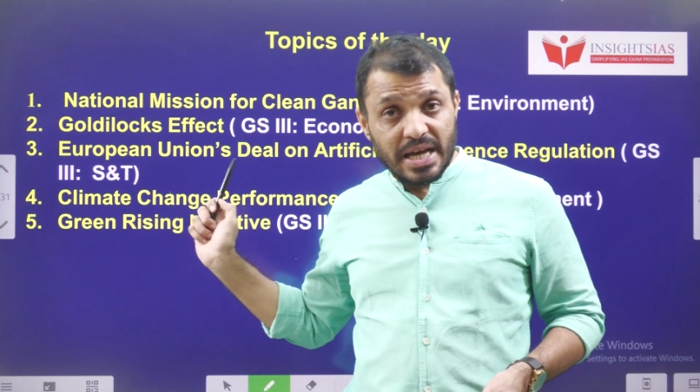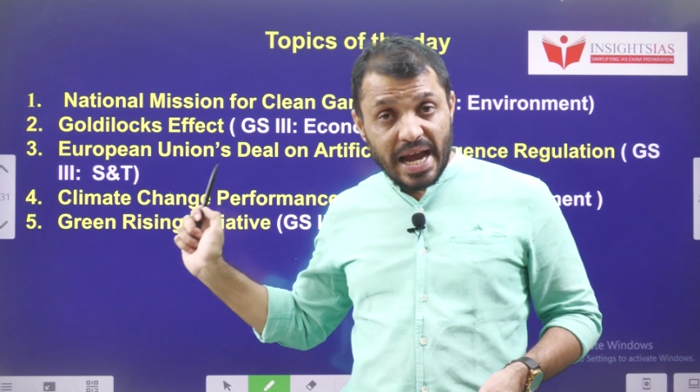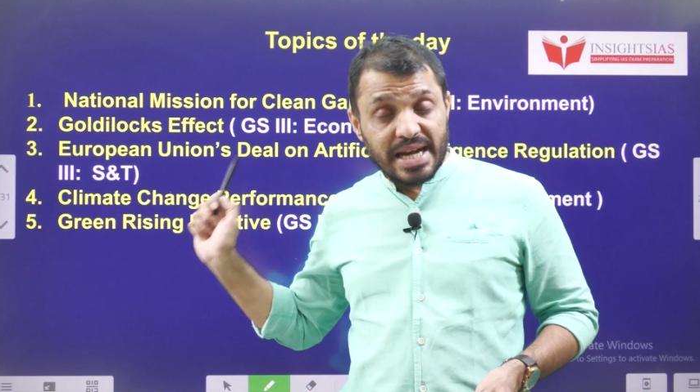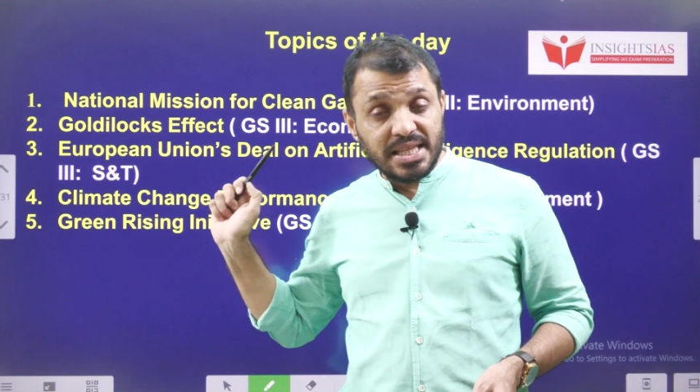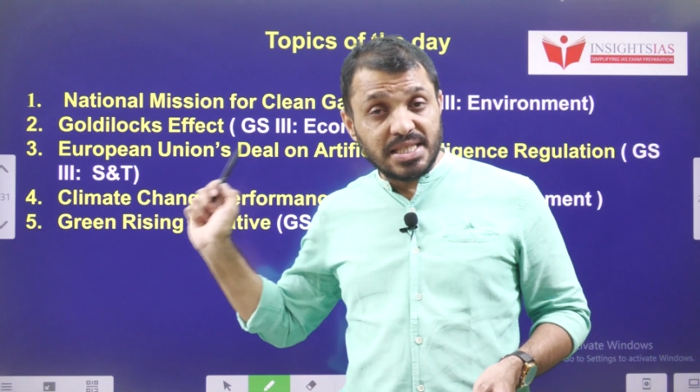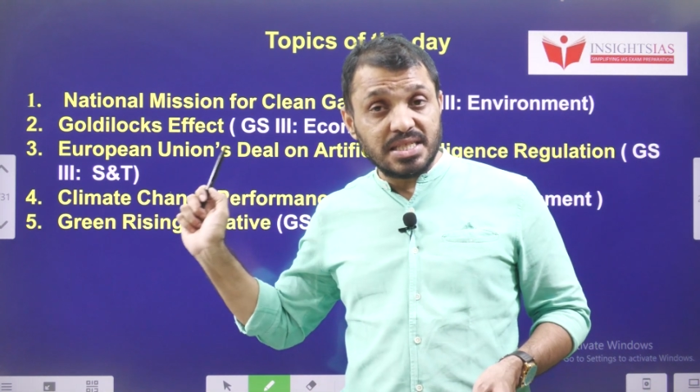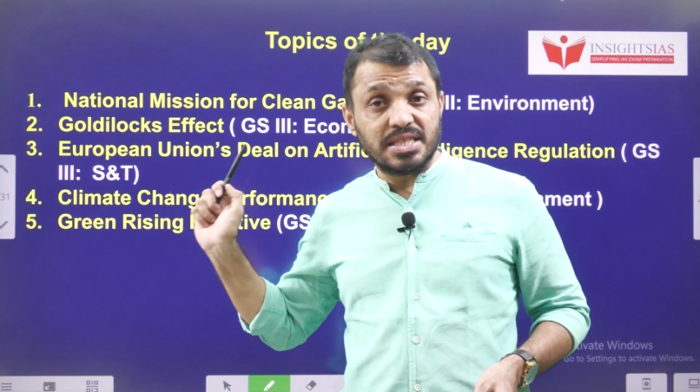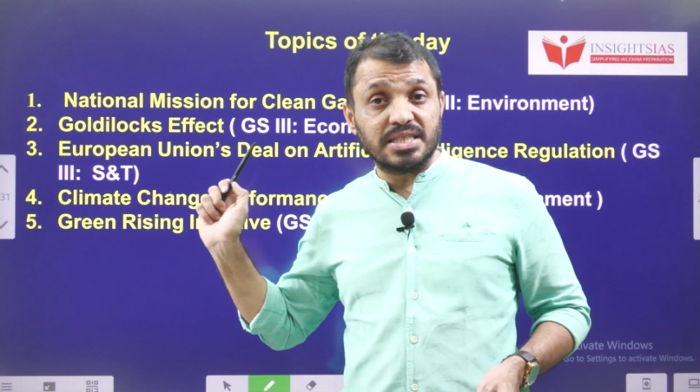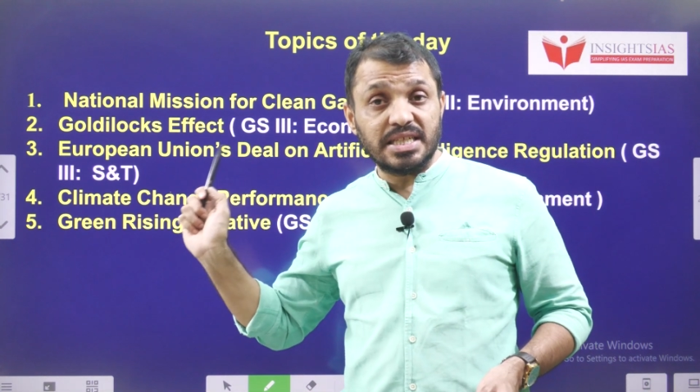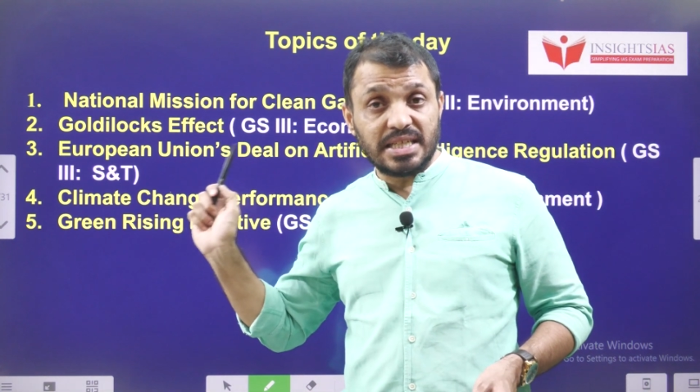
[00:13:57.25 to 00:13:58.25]
and this is
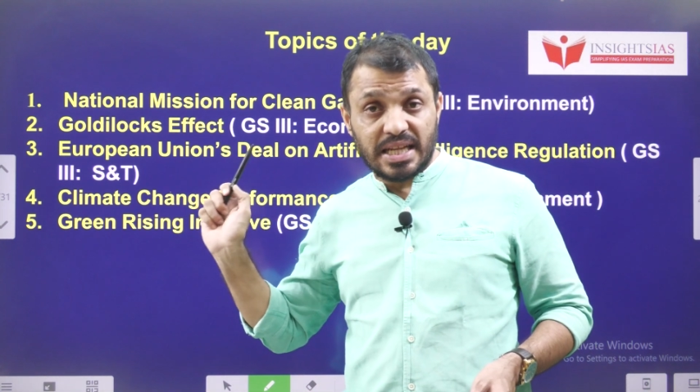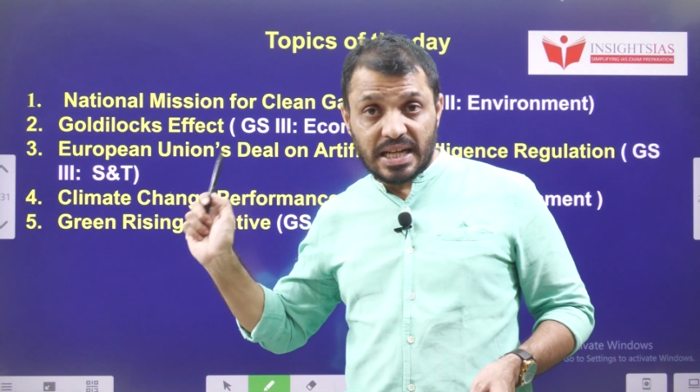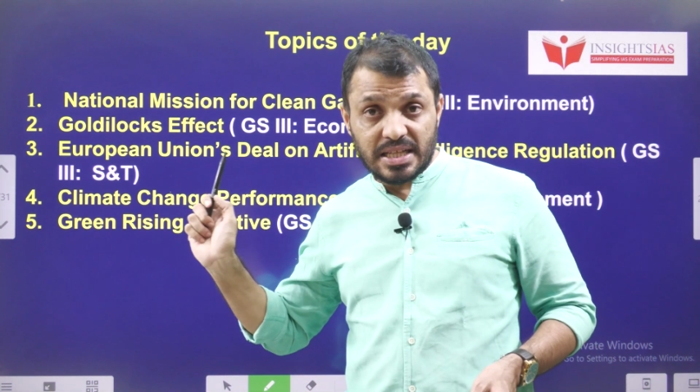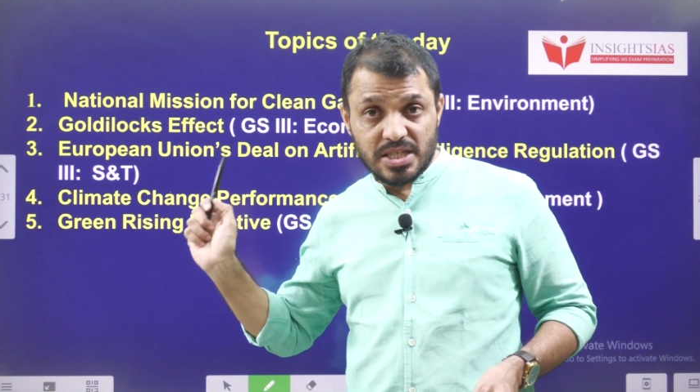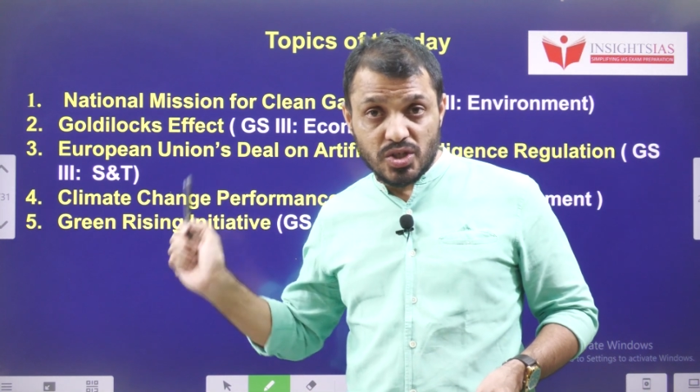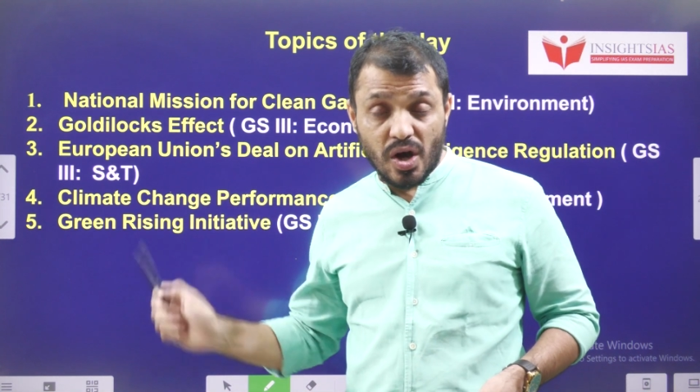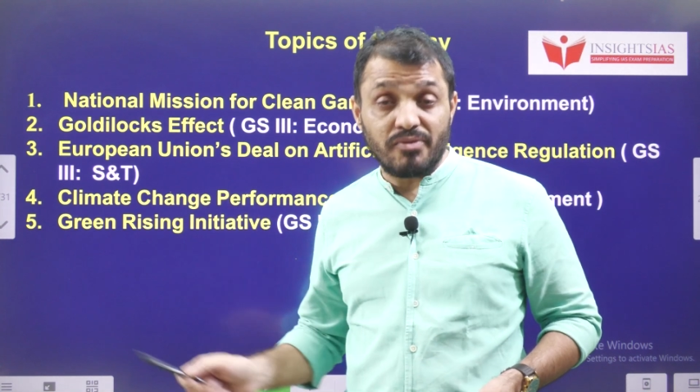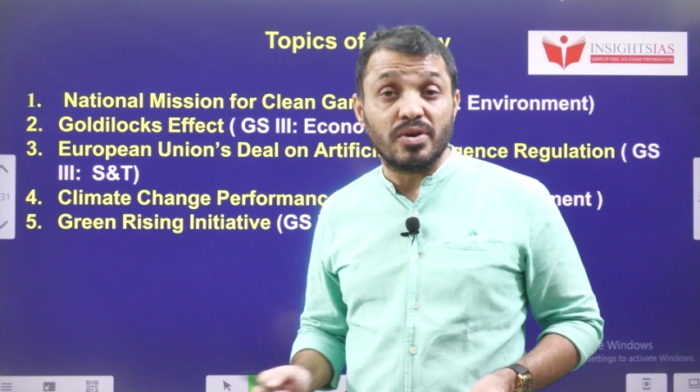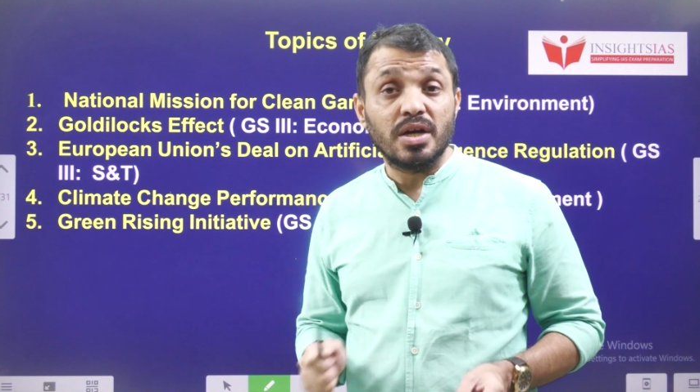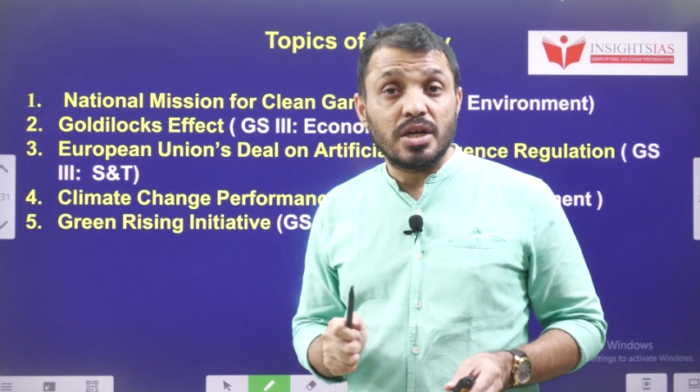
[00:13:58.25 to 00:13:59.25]
the detailed analysis
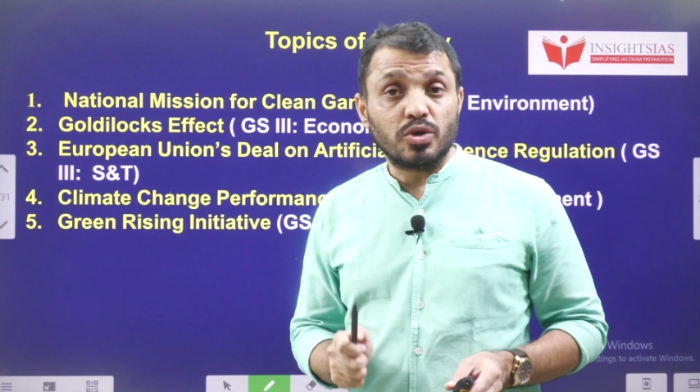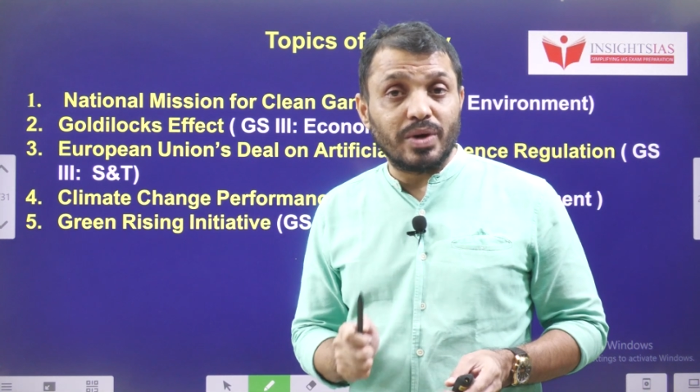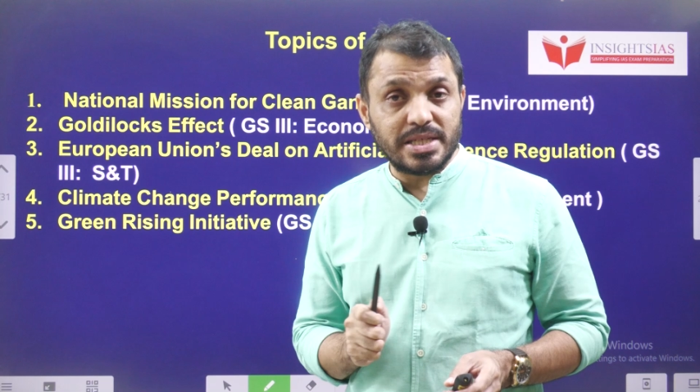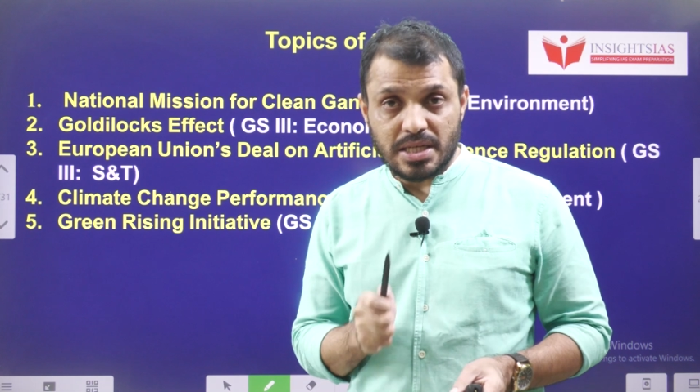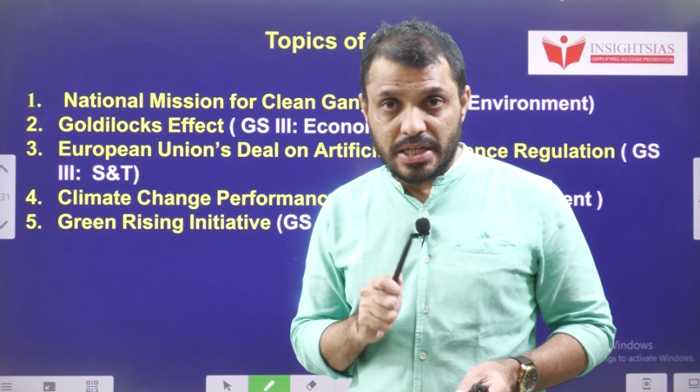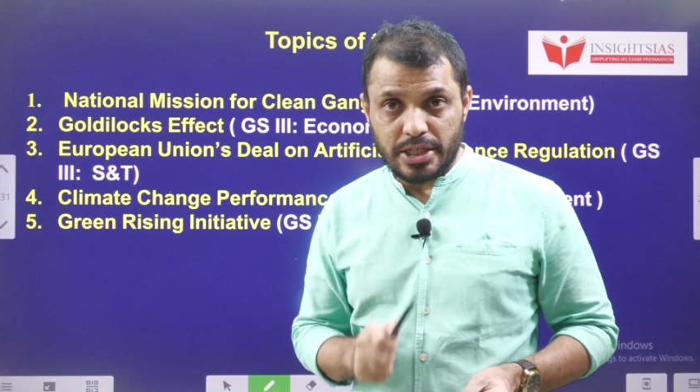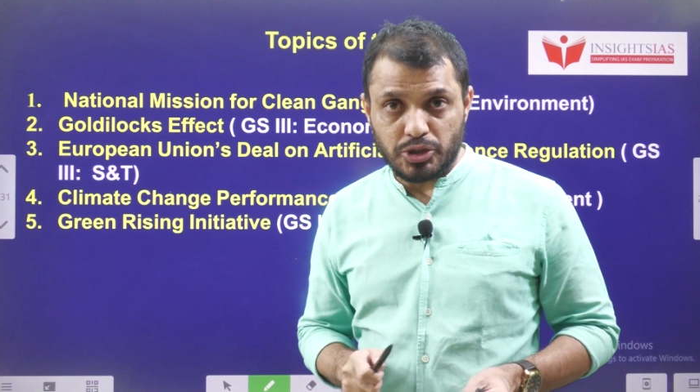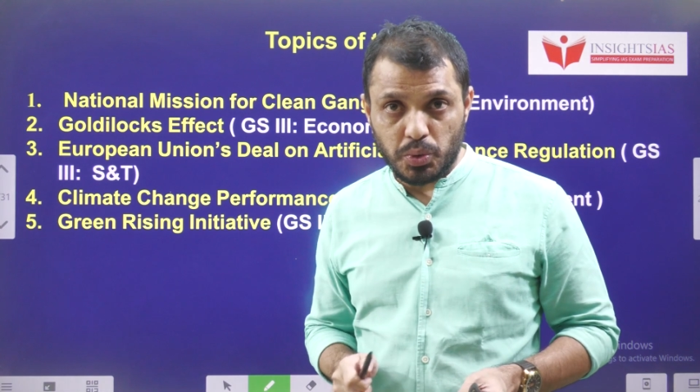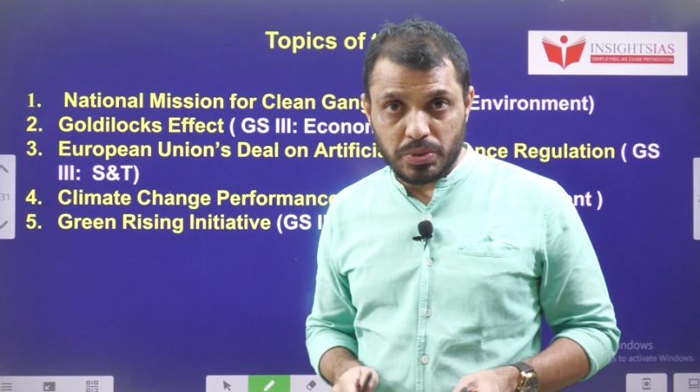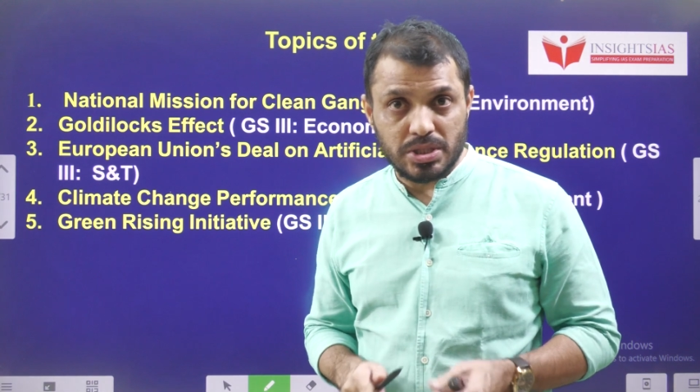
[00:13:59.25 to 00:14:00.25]
of today's current
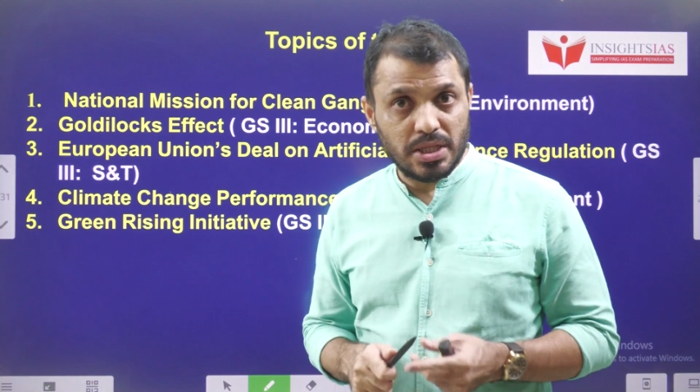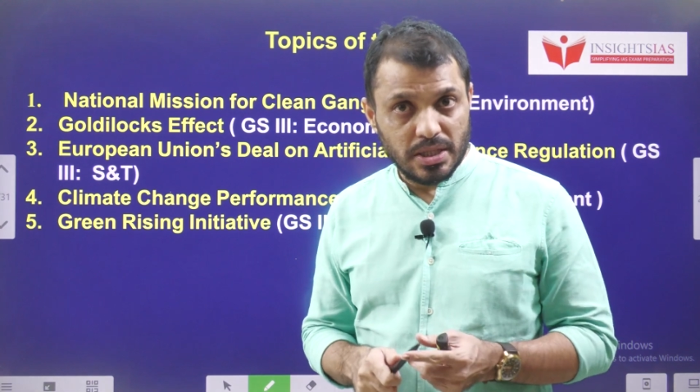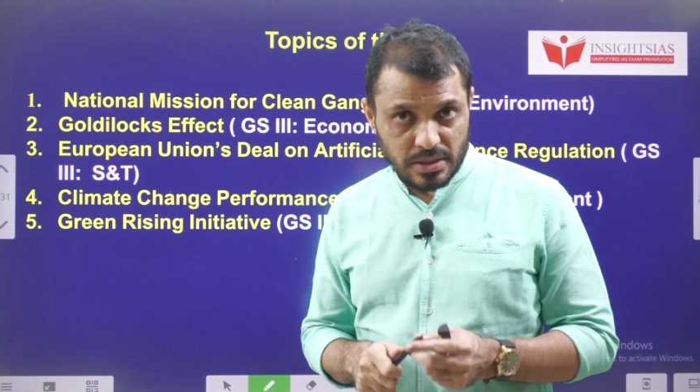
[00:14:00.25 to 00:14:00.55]
issues.